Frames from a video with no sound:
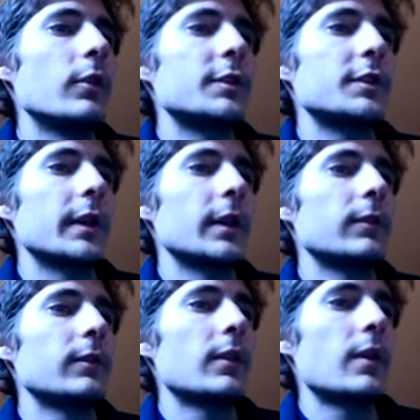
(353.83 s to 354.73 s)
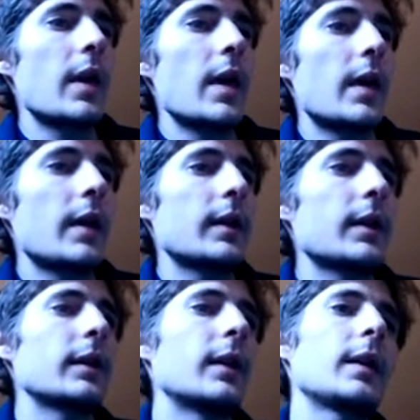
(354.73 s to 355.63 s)
herself,
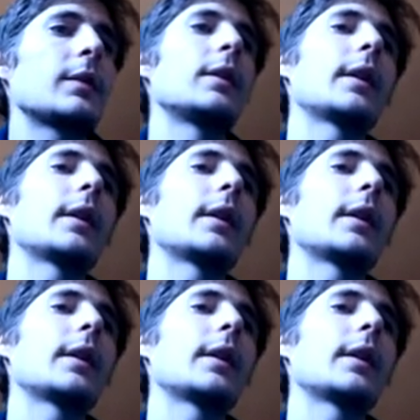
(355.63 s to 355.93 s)
gaze